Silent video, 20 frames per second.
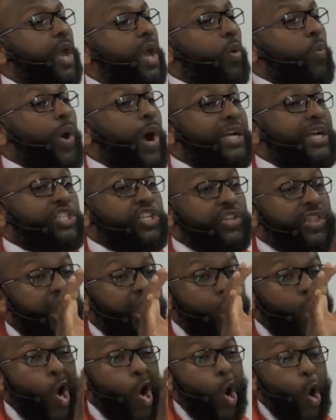Watch
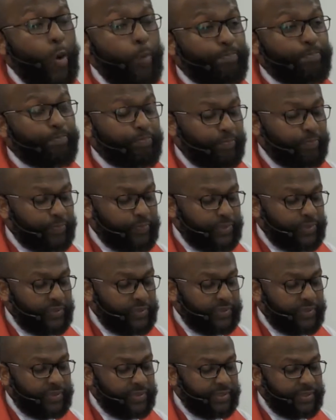their
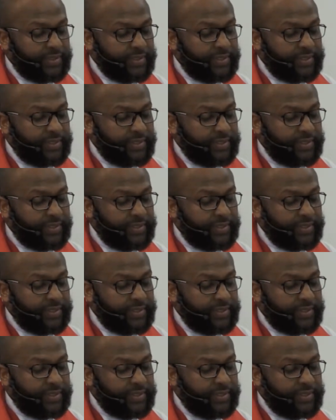hopes